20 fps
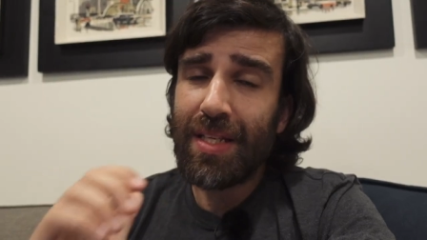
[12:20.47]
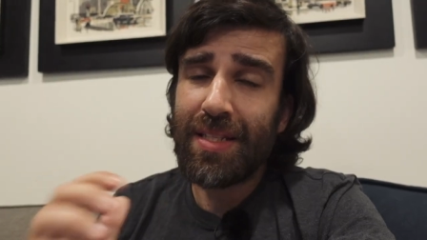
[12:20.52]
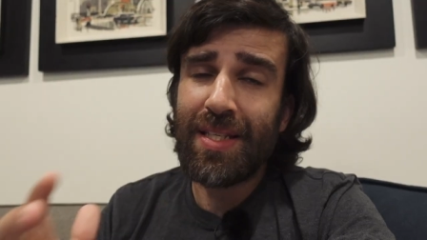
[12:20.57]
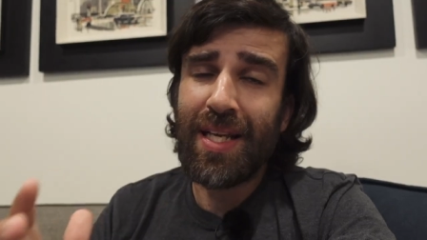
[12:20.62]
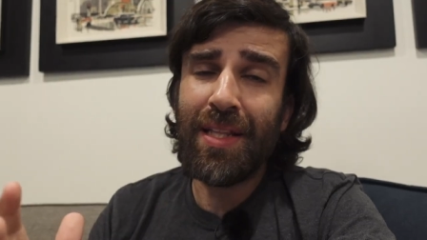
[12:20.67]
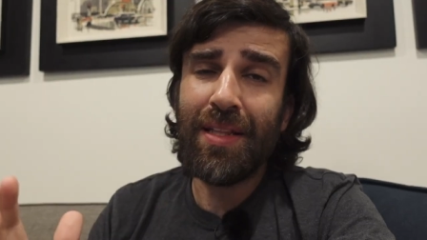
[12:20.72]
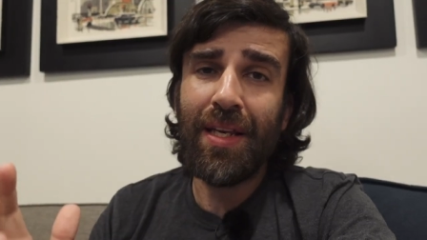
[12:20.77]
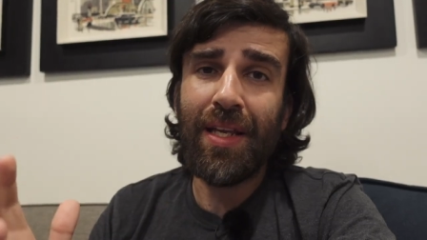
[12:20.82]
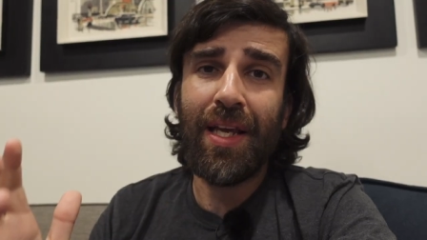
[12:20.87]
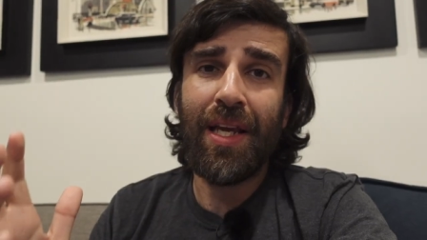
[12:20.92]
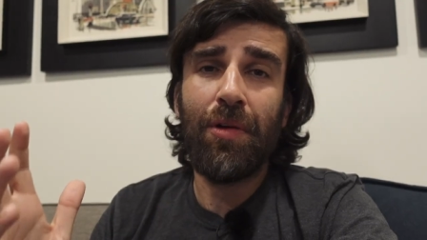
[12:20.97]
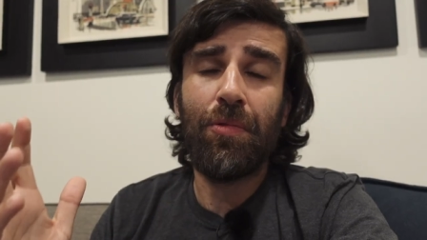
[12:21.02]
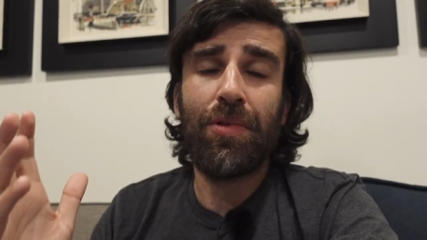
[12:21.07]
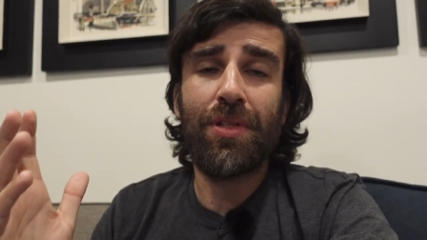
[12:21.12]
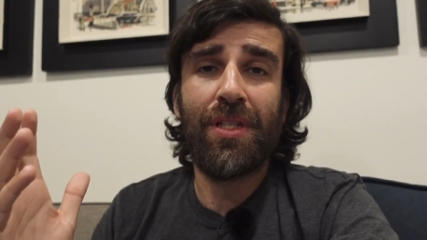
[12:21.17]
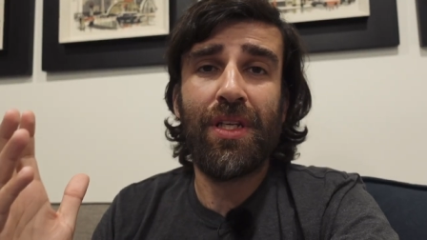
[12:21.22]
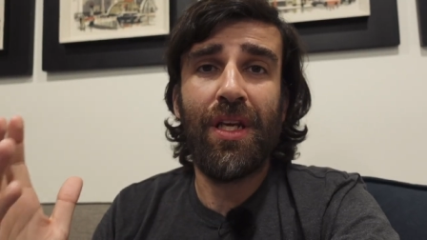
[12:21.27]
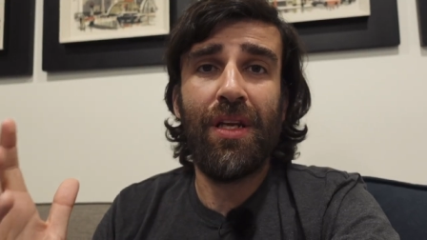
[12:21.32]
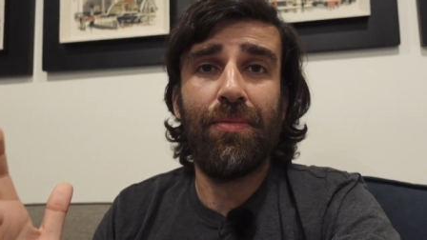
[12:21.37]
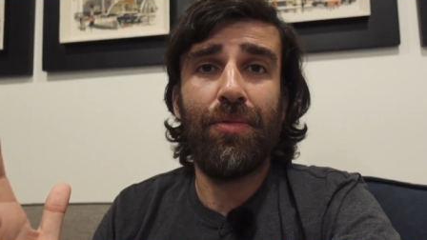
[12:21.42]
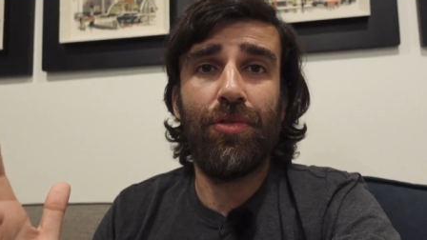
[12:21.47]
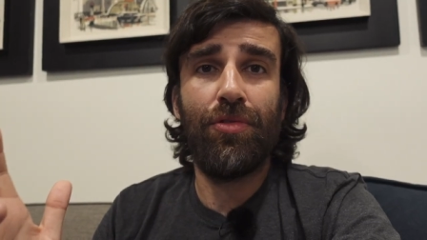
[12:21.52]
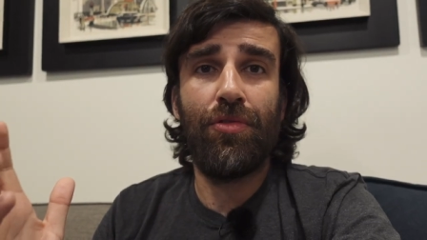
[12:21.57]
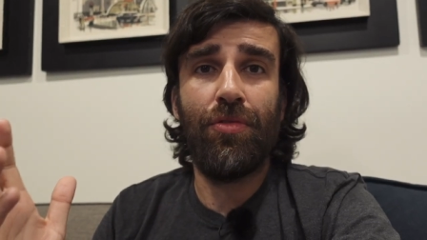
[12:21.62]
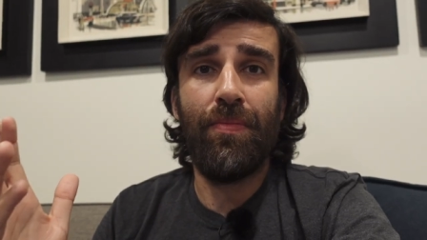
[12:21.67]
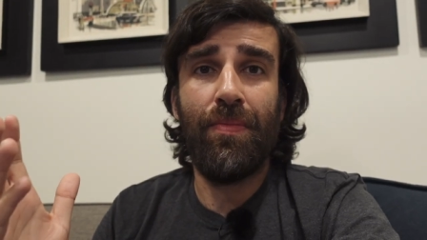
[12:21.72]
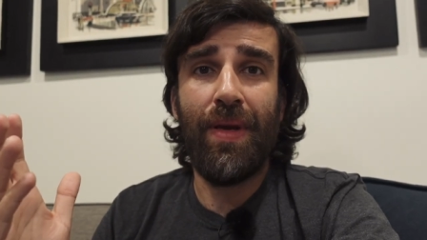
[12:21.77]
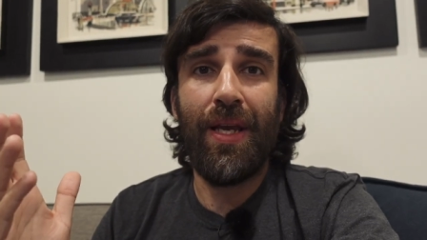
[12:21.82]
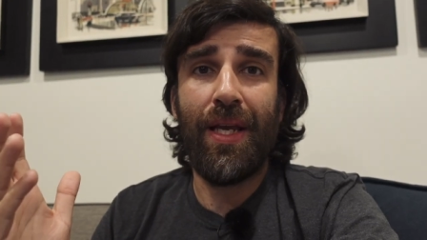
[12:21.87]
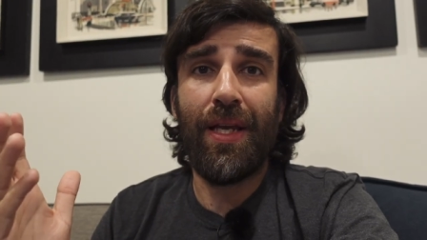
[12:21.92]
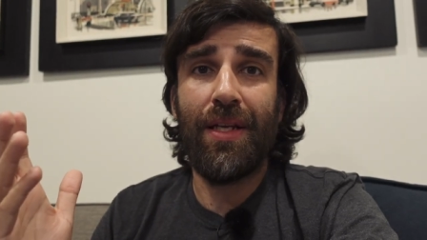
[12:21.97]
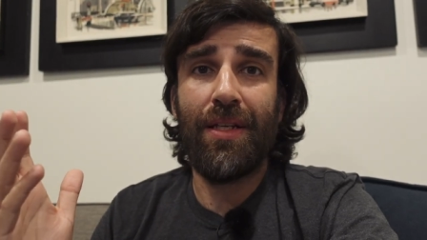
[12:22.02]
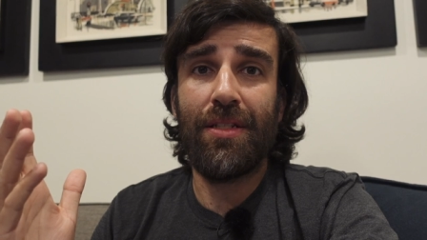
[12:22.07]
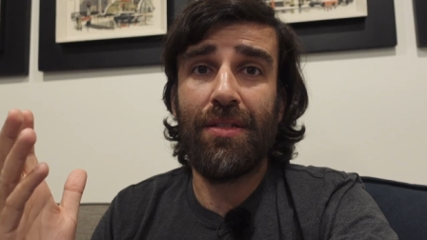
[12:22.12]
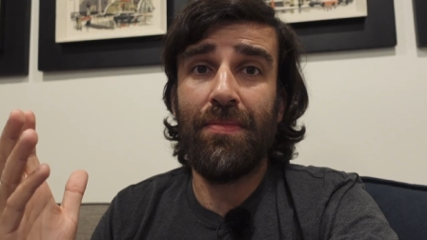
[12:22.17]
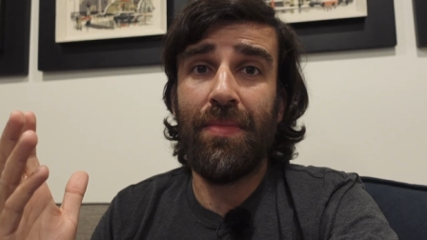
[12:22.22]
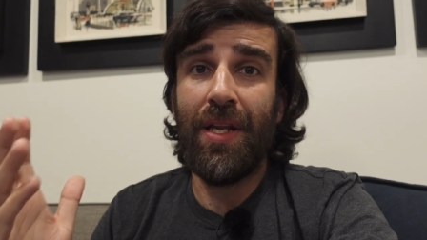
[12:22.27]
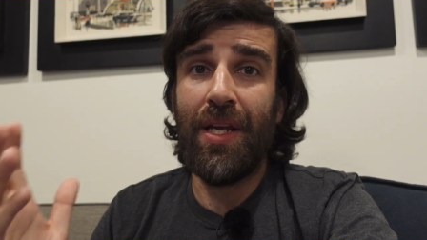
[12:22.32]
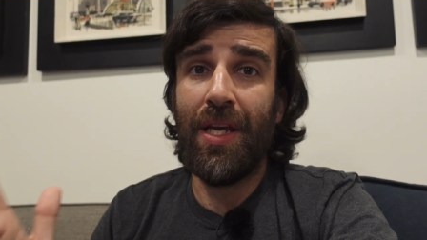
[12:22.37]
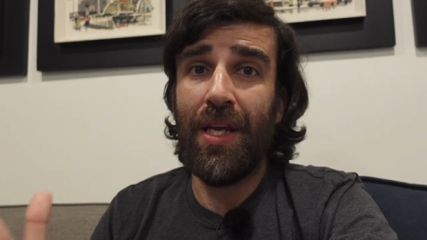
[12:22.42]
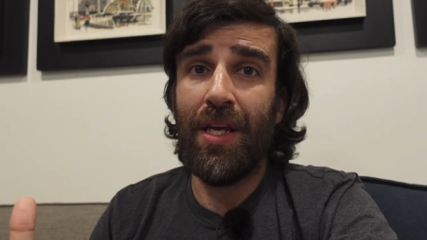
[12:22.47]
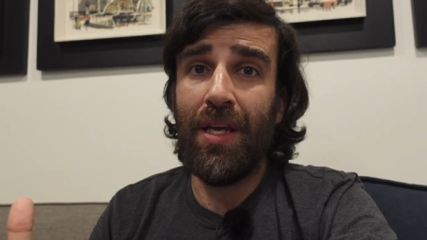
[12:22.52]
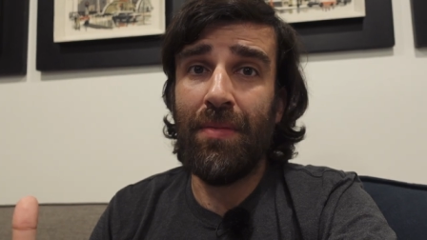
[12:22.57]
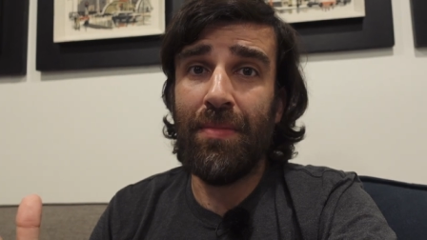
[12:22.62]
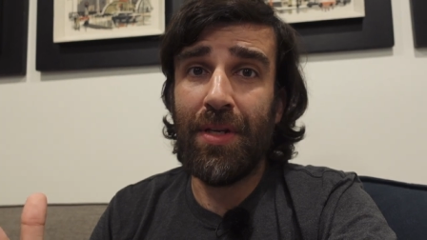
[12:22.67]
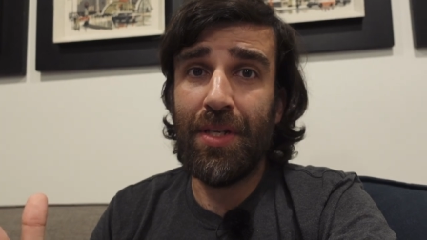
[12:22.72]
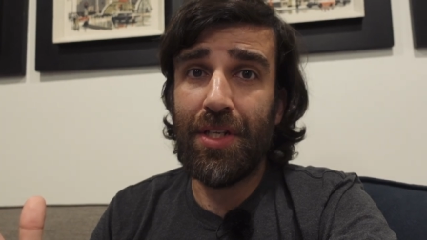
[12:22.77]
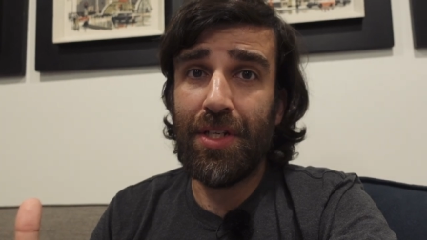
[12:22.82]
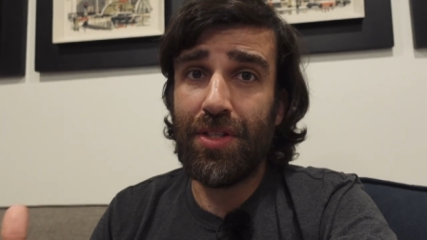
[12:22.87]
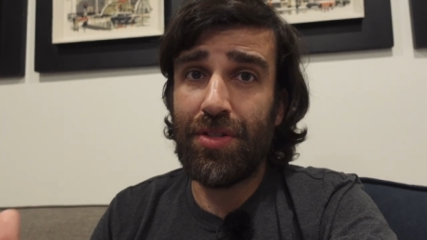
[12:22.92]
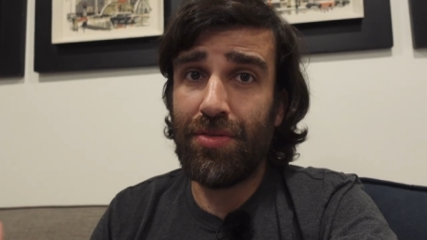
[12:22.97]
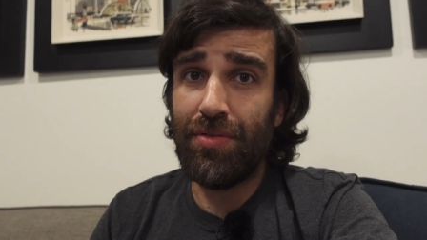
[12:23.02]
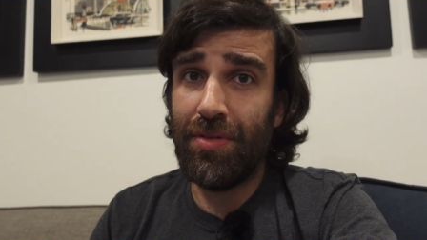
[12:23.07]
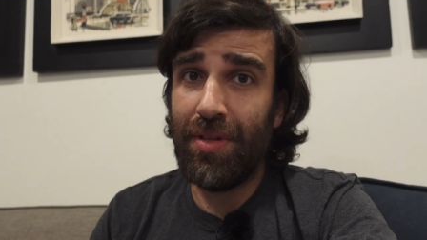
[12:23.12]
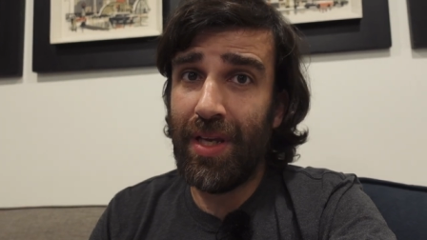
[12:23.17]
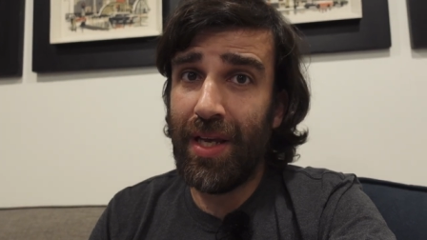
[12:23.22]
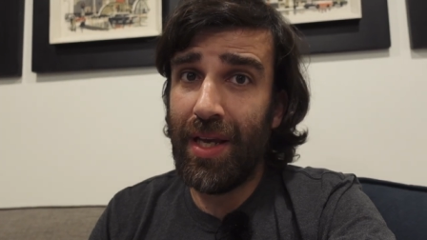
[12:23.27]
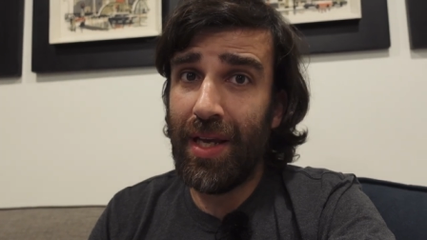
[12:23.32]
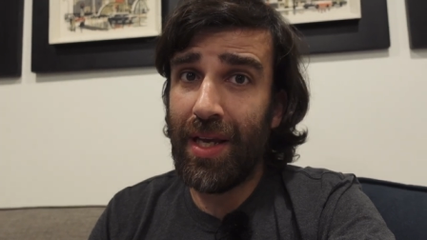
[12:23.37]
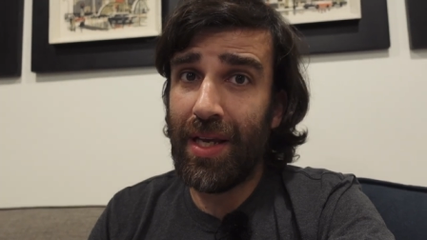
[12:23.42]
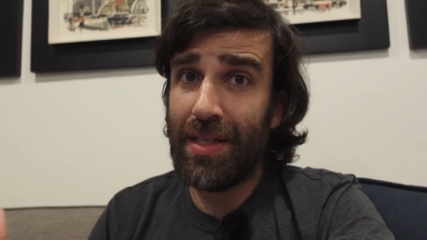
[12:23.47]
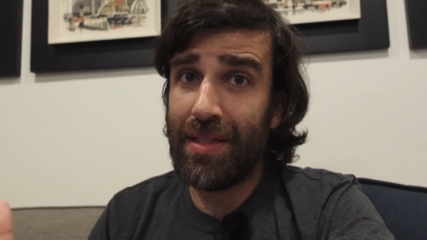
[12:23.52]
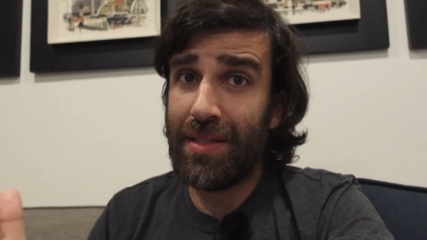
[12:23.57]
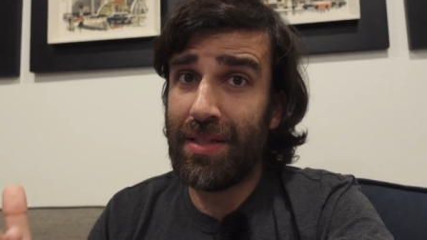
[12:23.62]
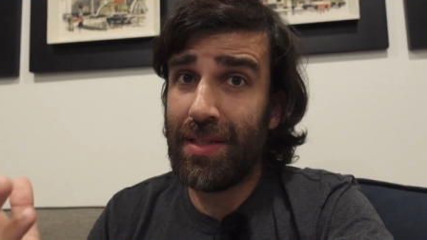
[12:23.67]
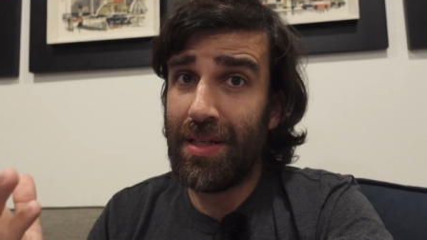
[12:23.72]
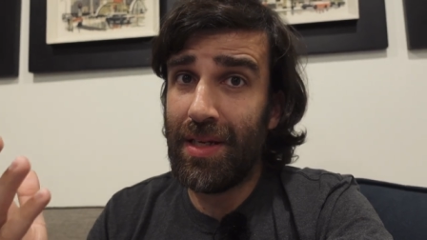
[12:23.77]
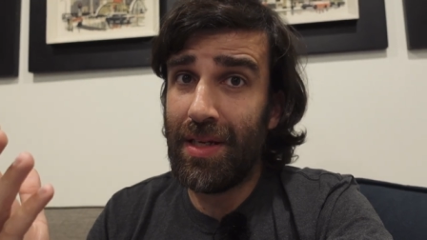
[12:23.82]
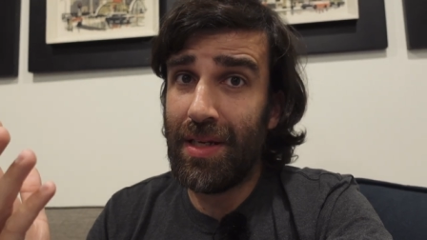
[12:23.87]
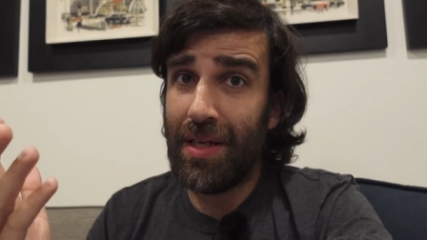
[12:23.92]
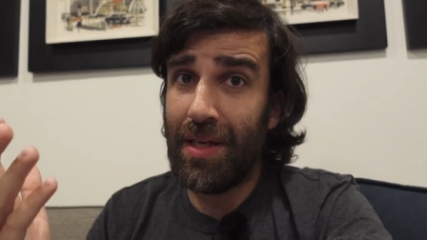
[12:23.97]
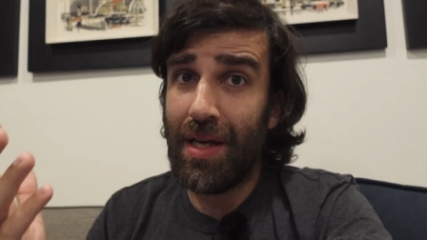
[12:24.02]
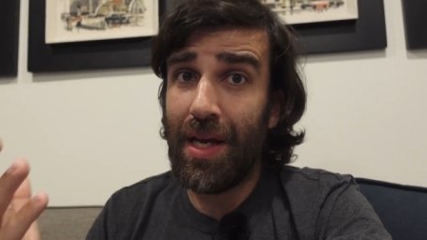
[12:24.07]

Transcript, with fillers: Sadly, I wasn't able to make as many images today as uh,